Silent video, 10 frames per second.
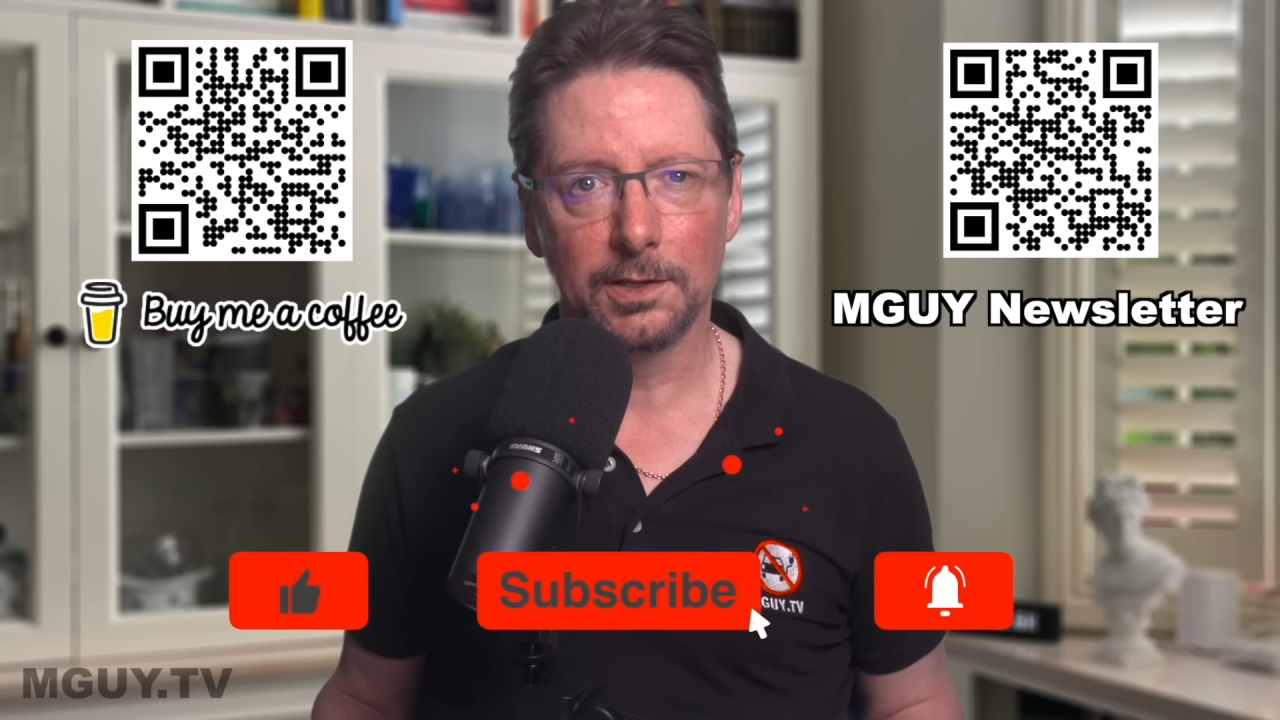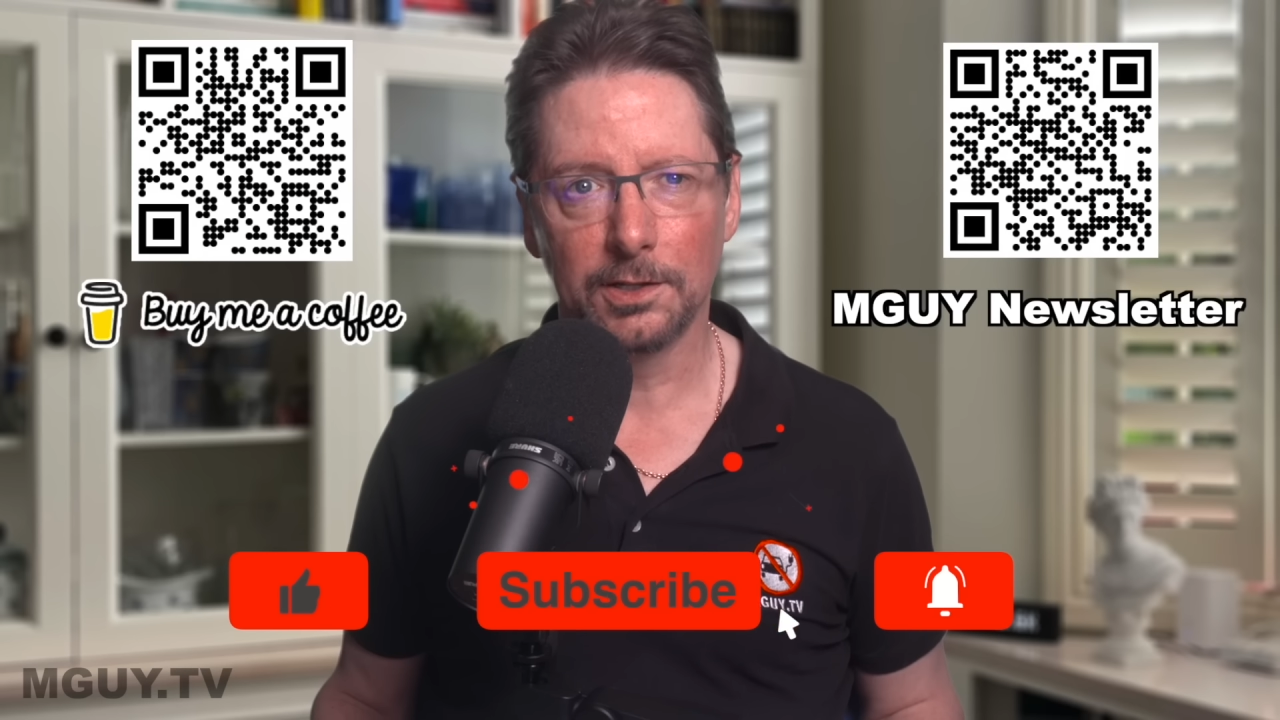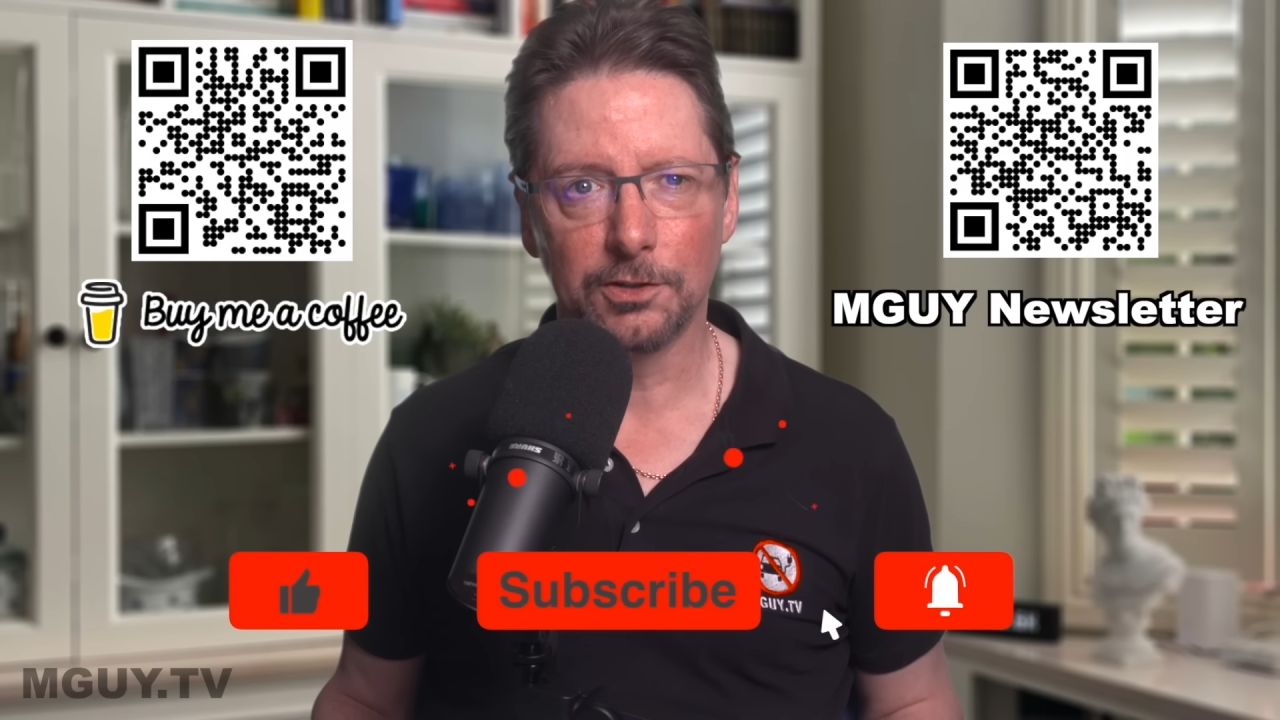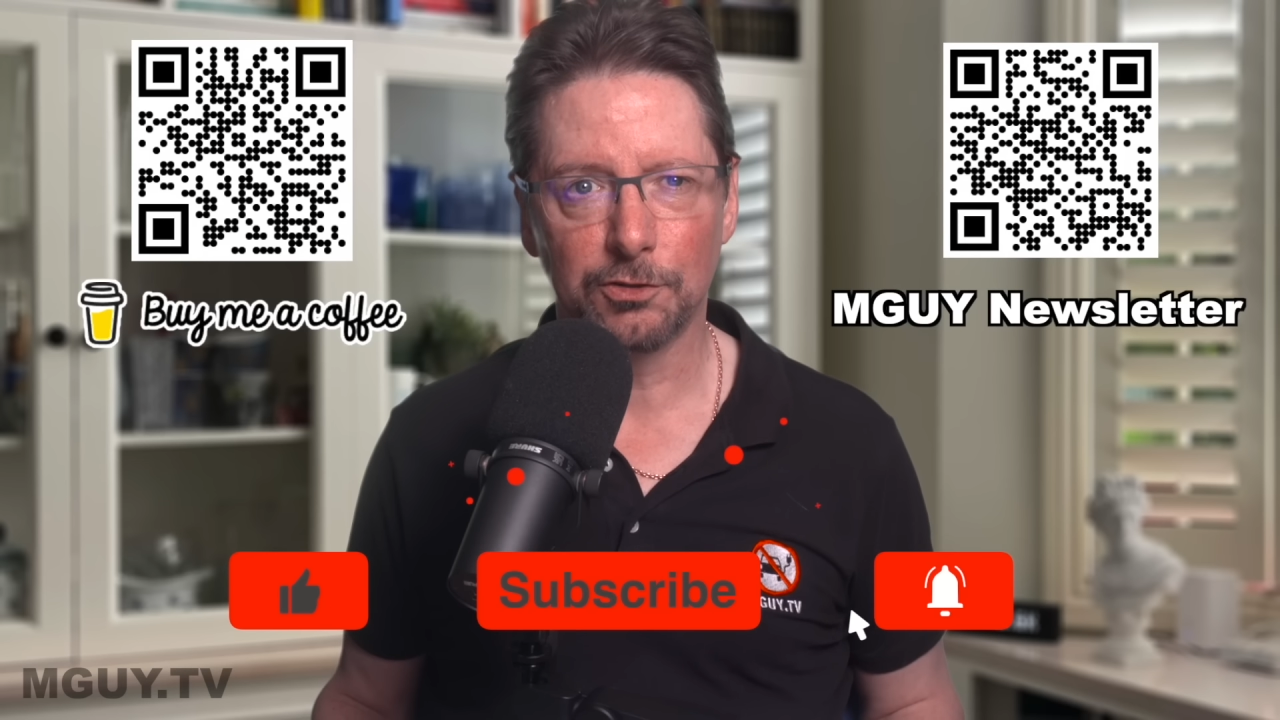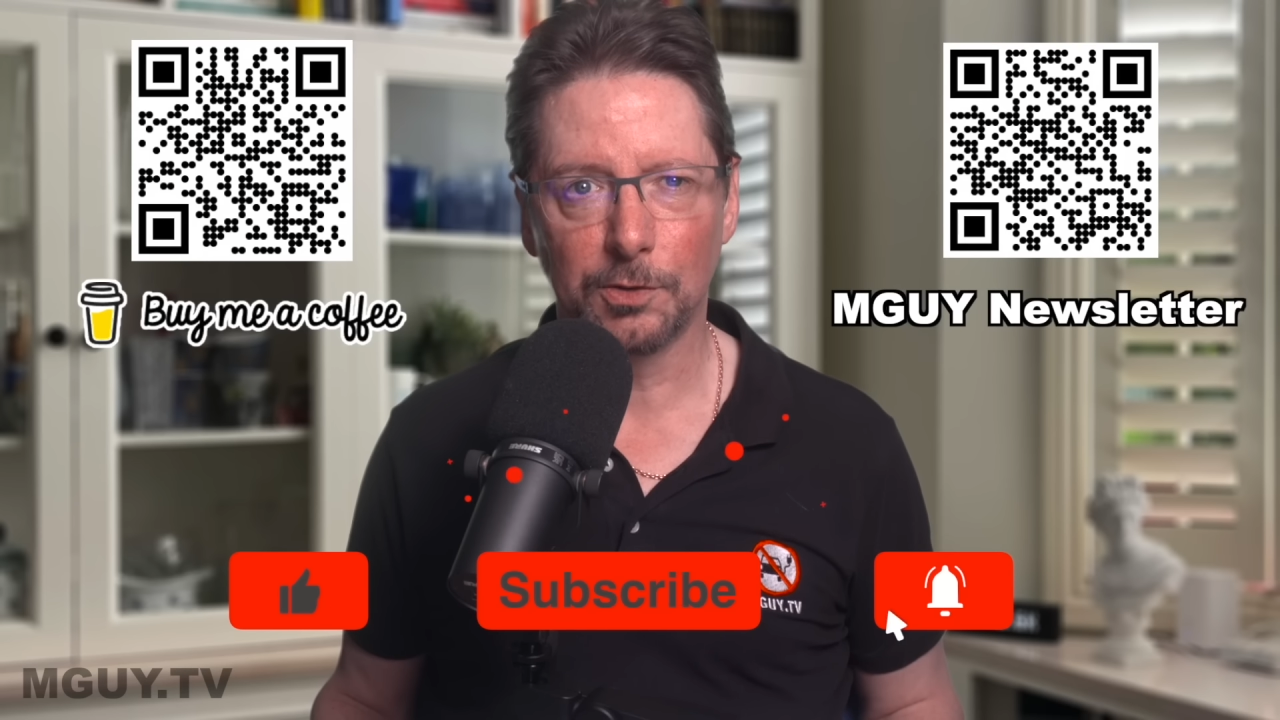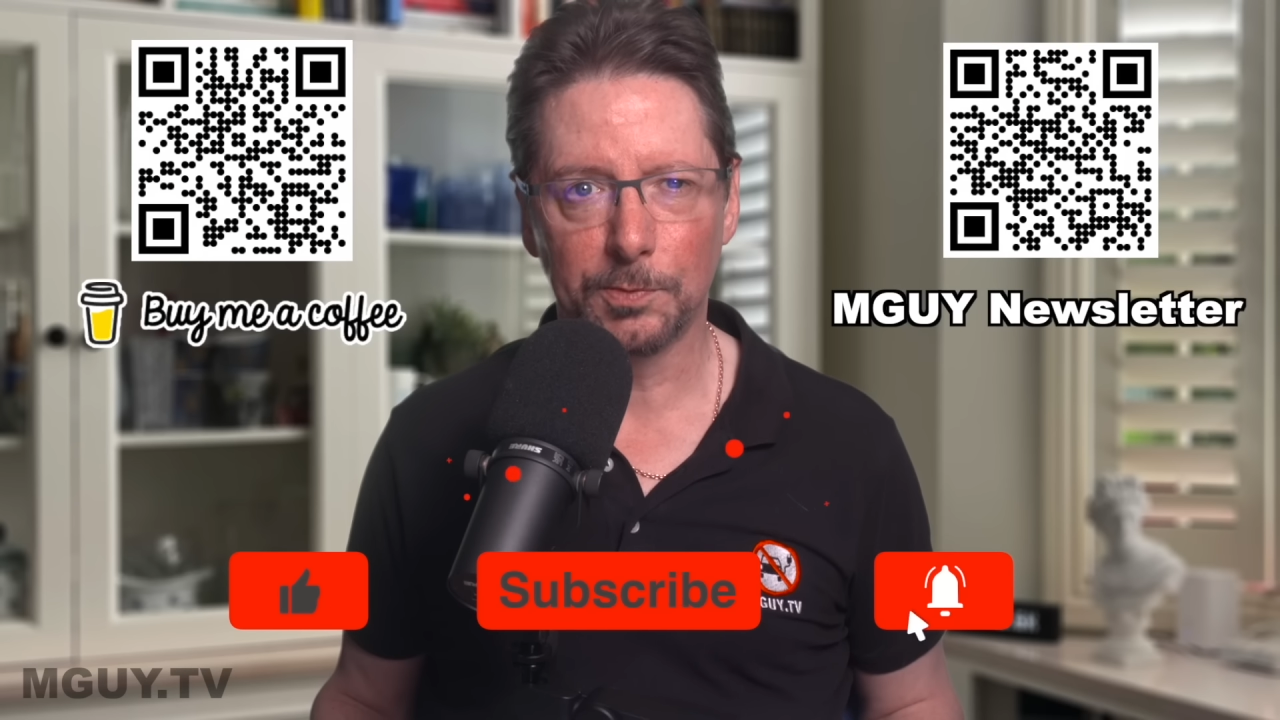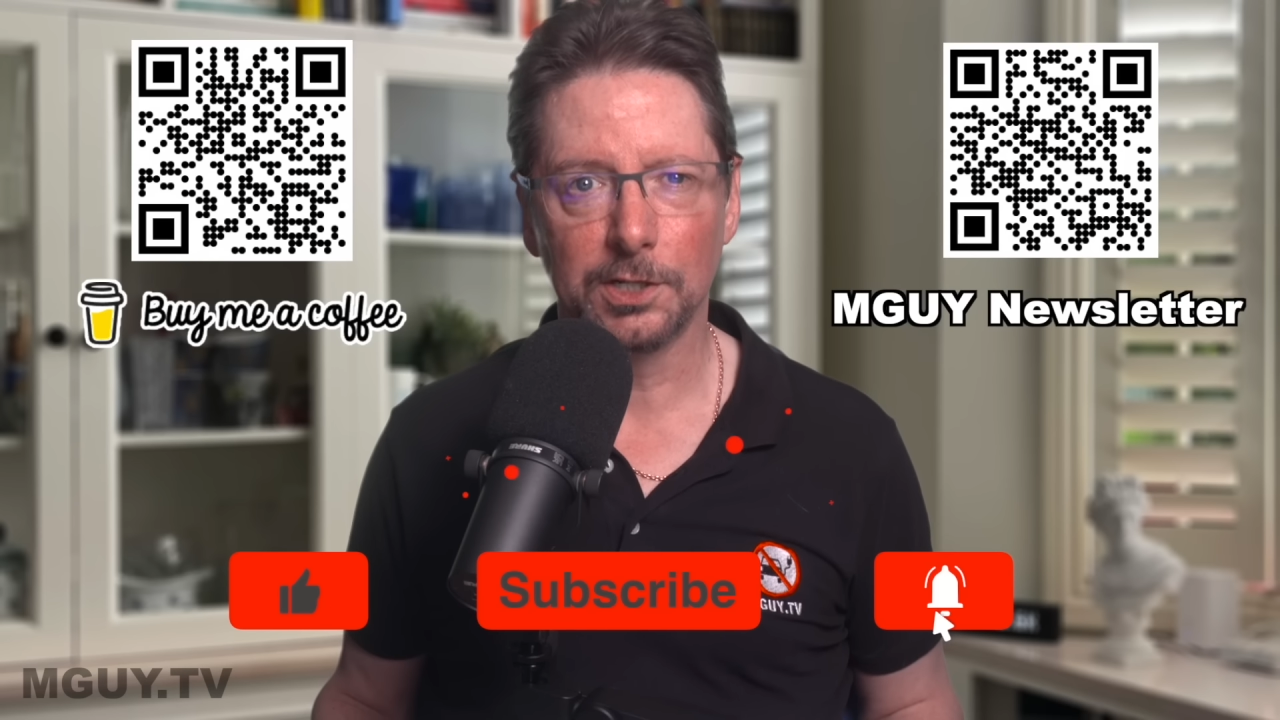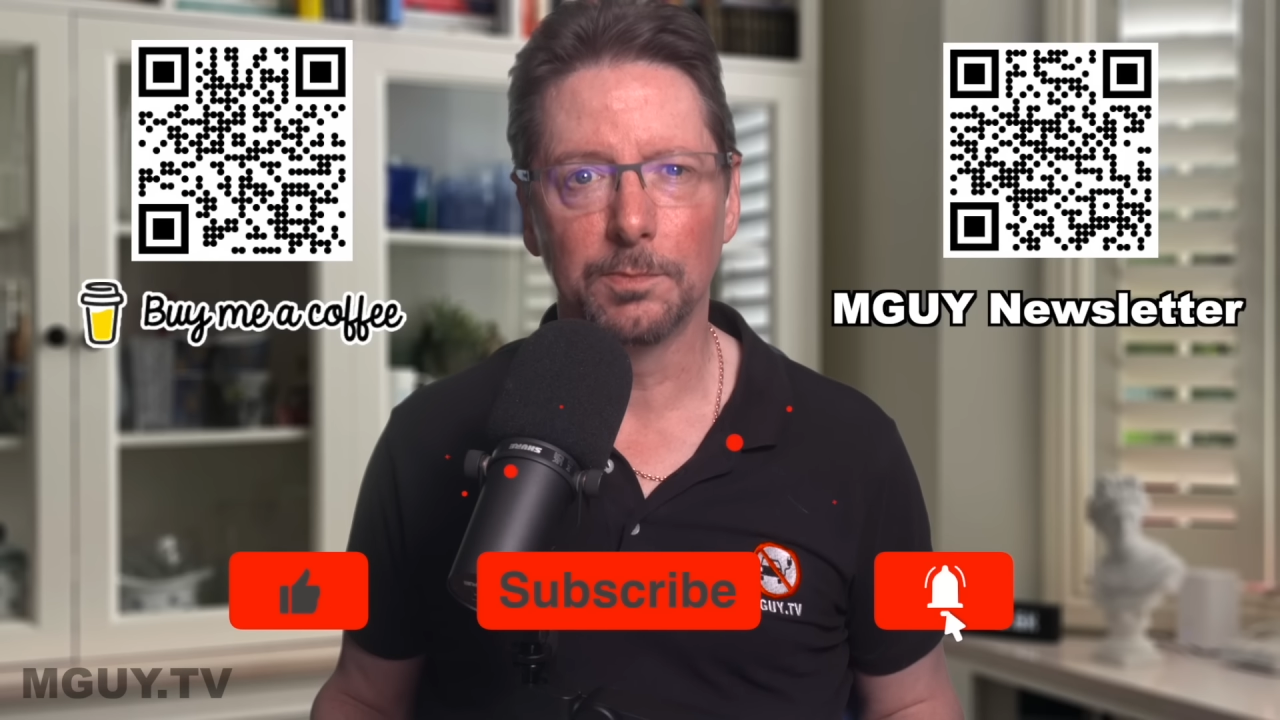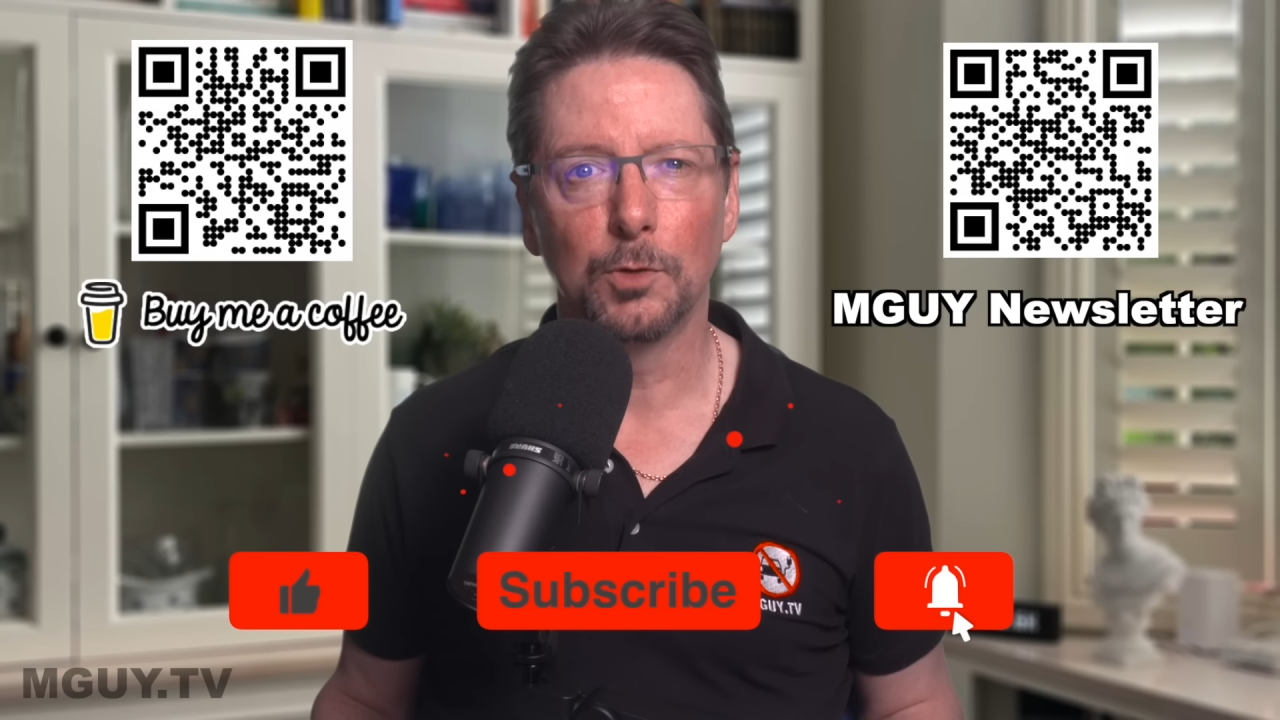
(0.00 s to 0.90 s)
the description